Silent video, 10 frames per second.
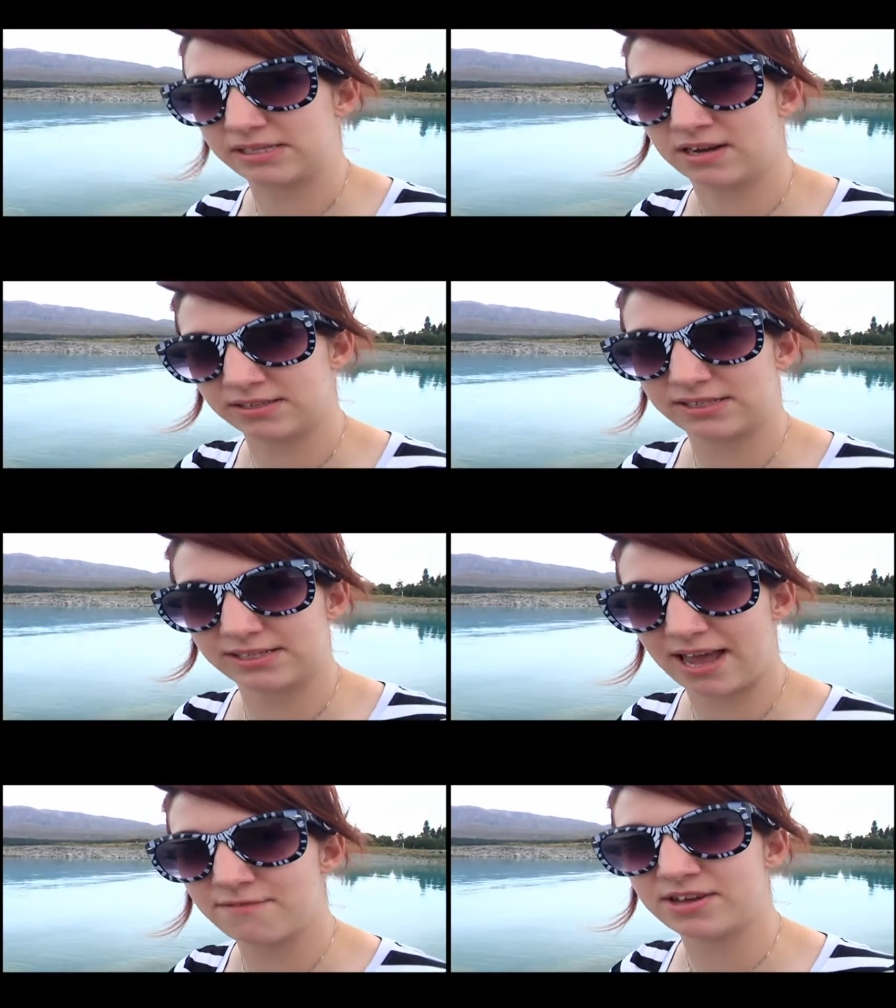dance
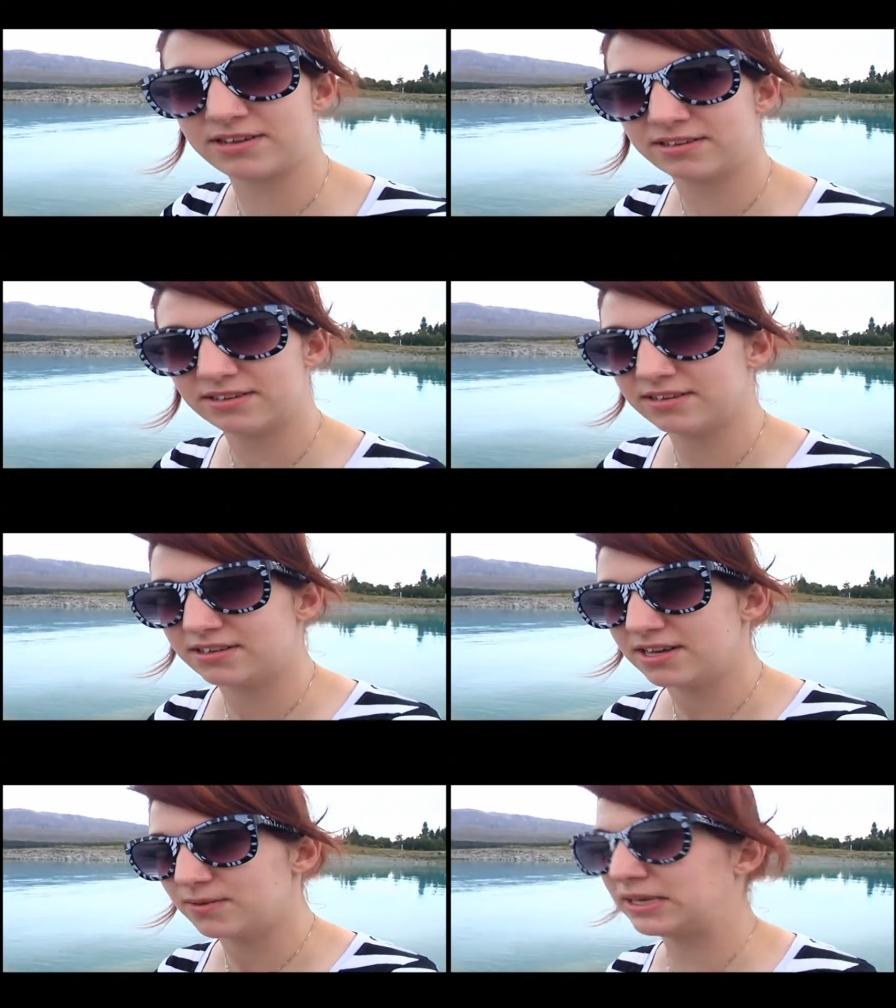together.
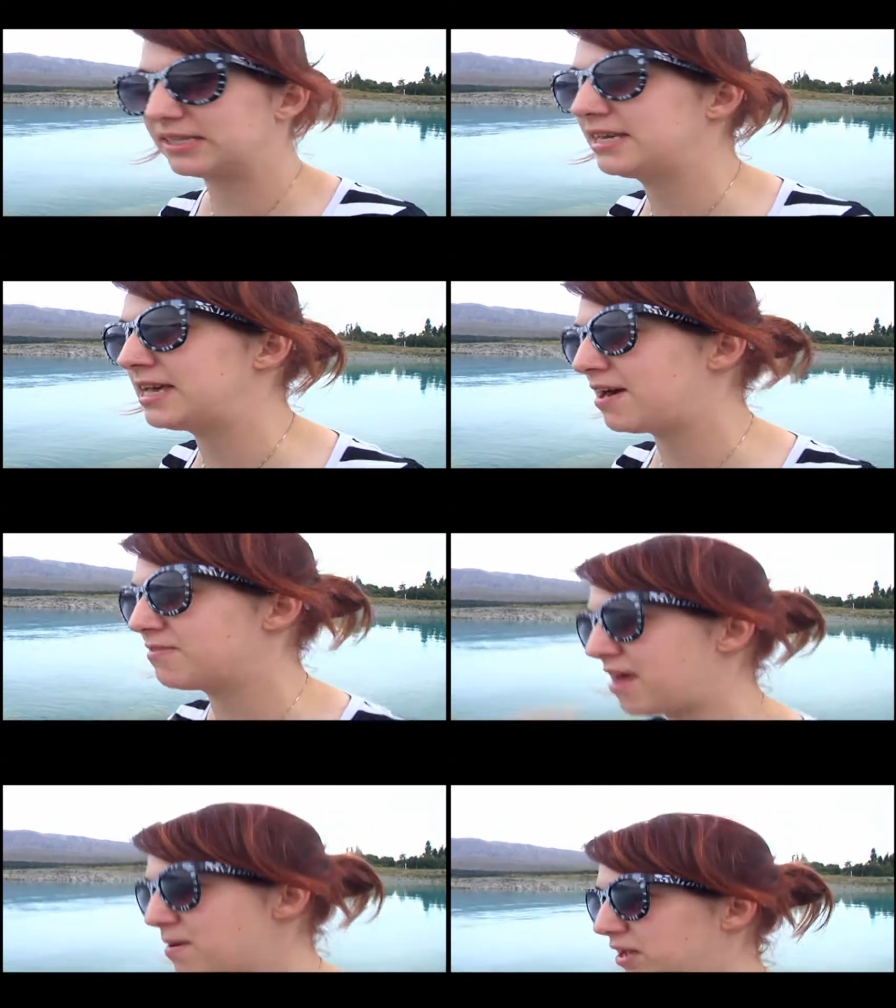We could see how
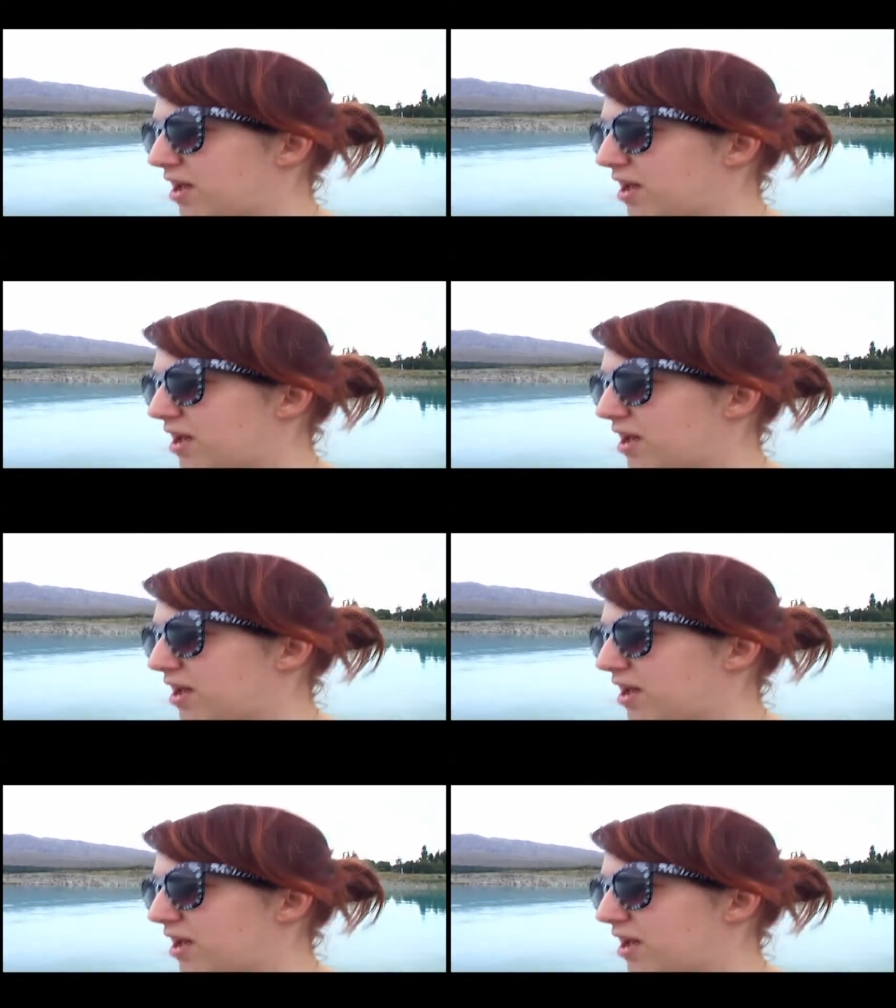that would